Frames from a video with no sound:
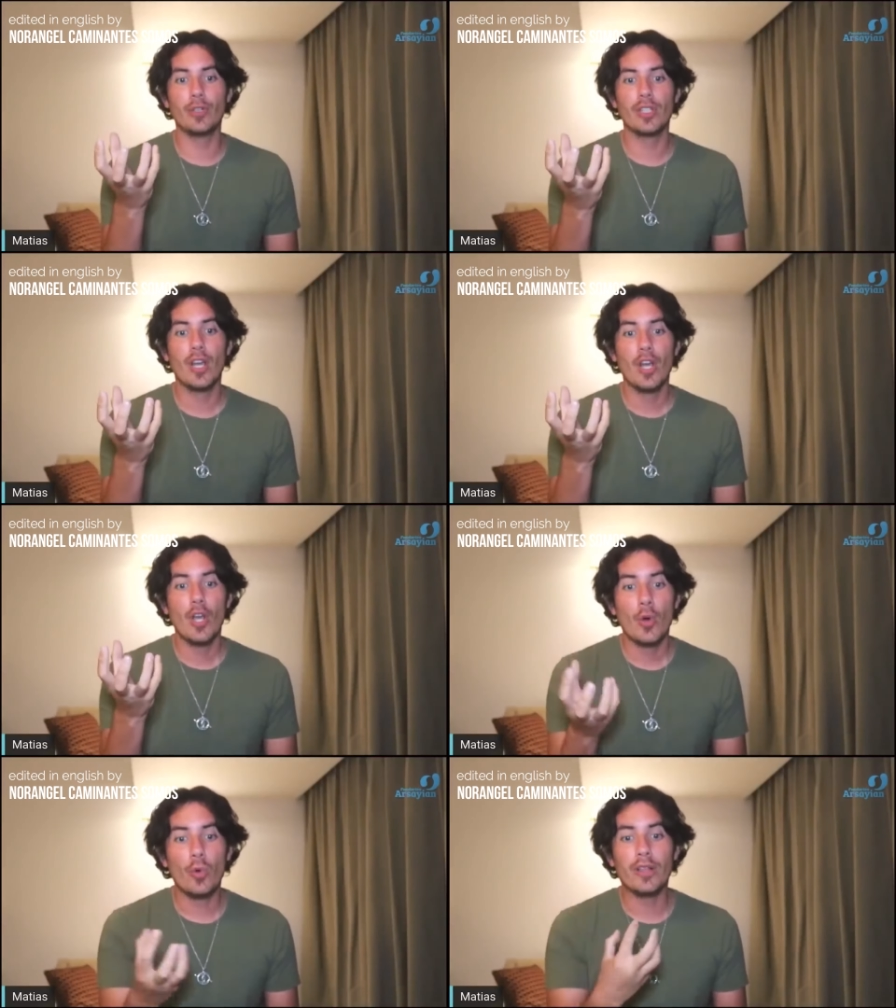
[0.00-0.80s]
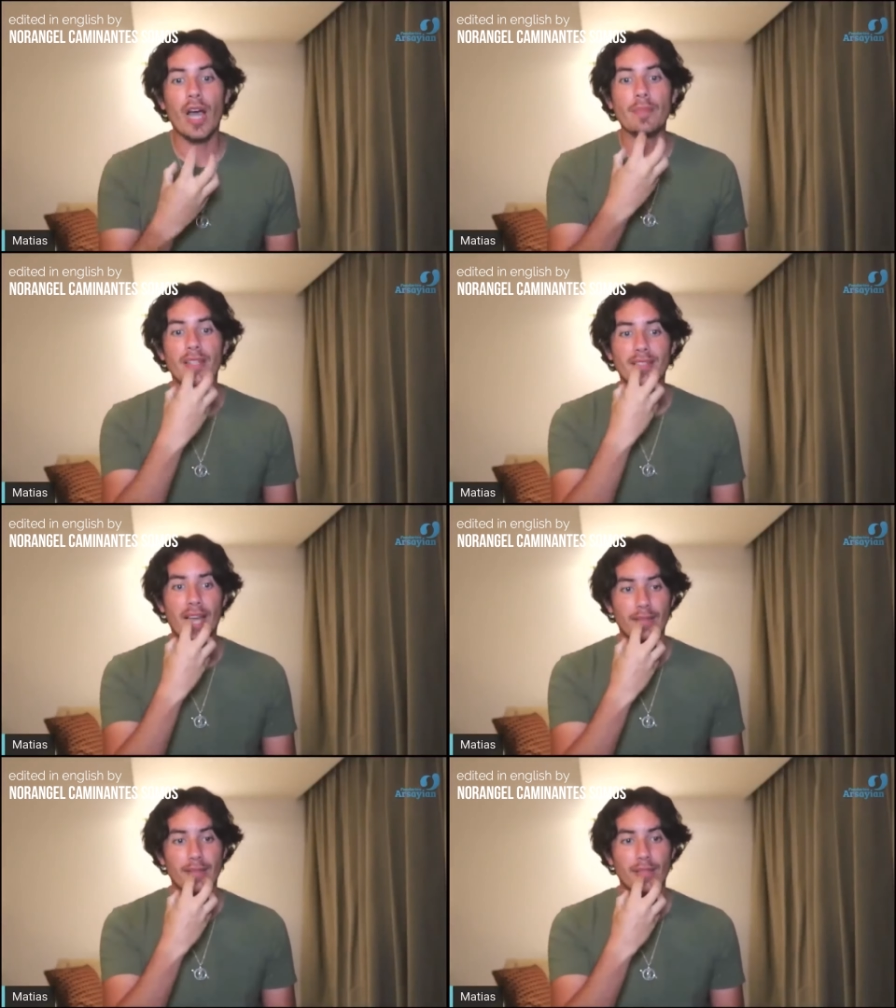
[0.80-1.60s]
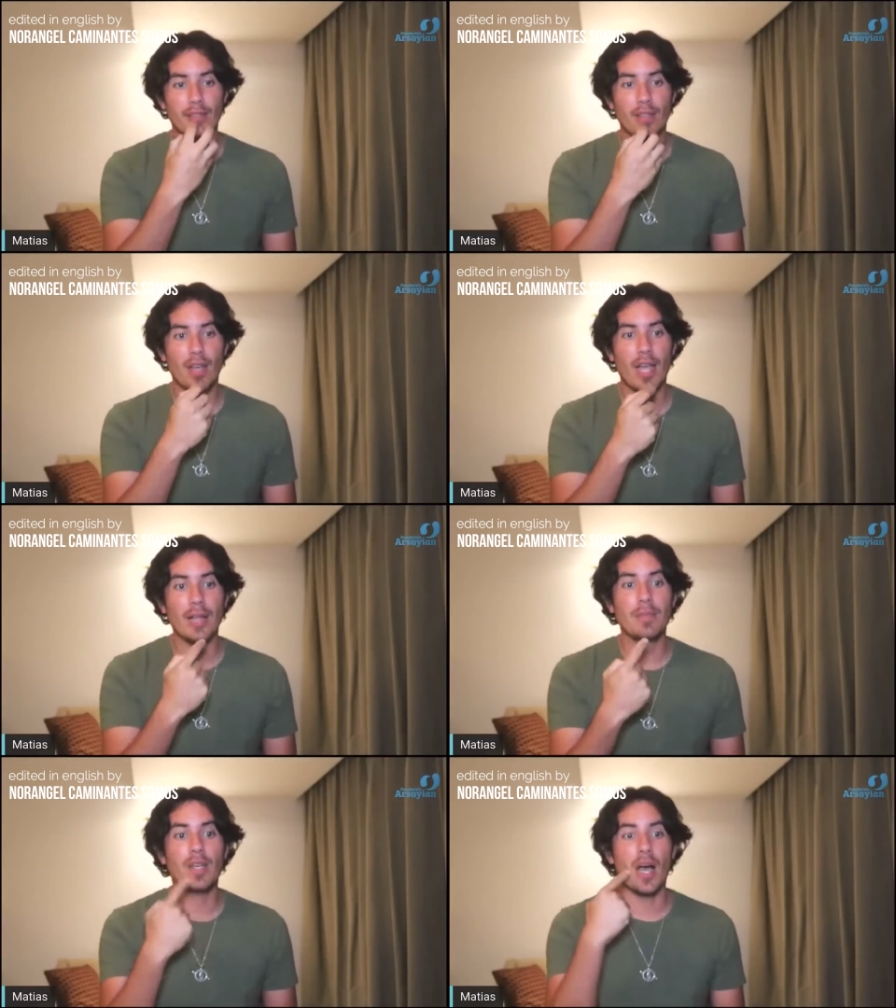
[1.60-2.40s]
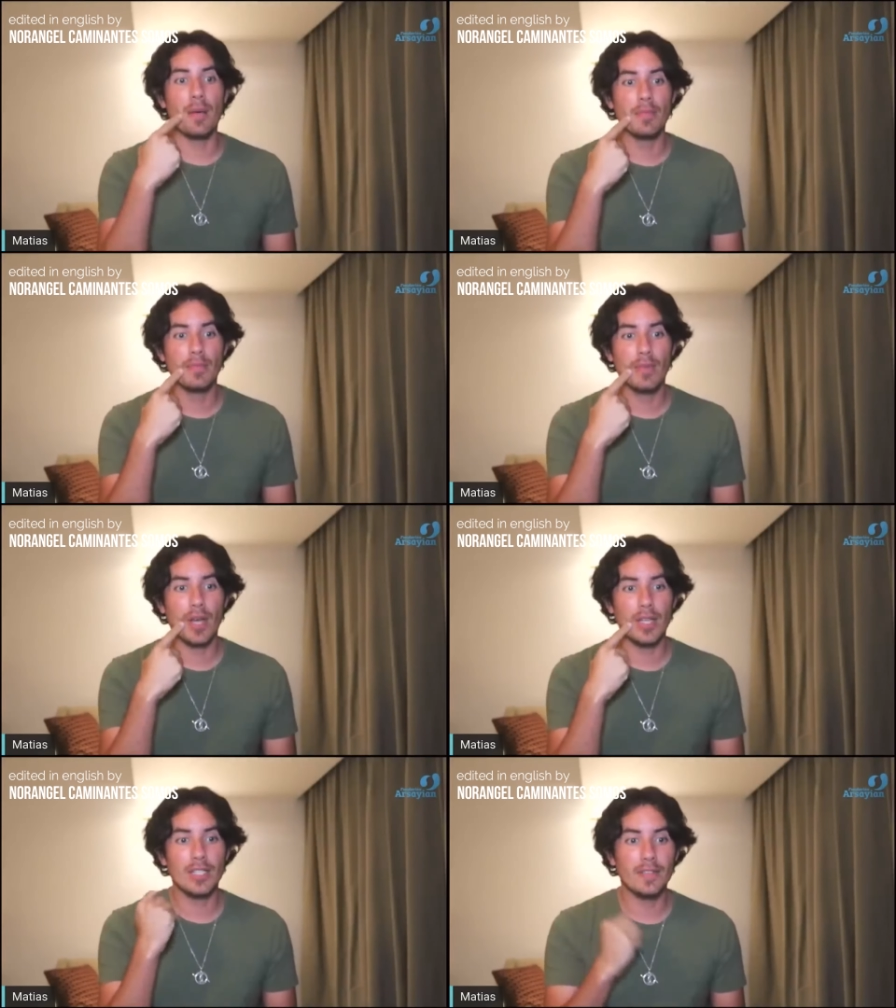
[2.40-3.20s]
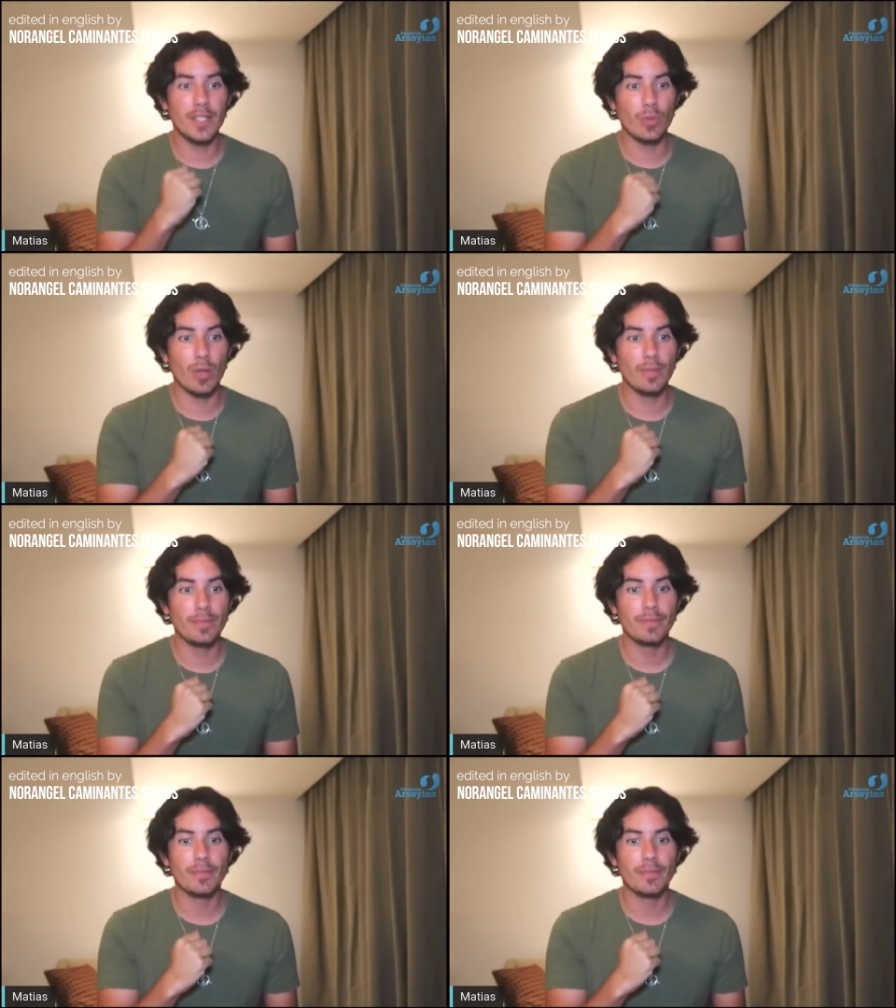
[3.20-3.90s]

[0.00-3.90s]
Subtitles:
will come inside and become an individual.